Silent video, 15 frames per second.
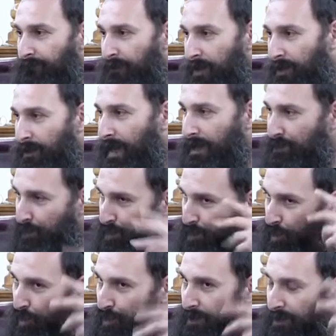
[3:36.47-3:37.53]
That's what's
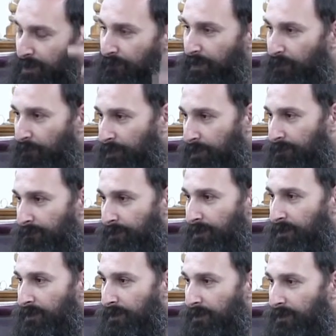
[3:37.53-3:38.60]
holding the memory.
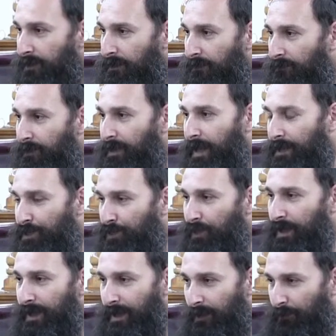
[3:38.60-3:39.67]
Okay. But that's
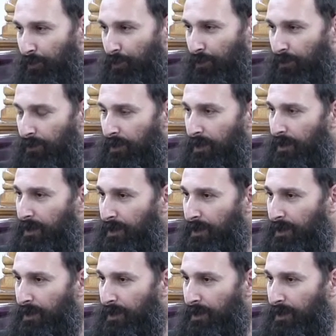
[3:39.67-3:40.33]
already in a more...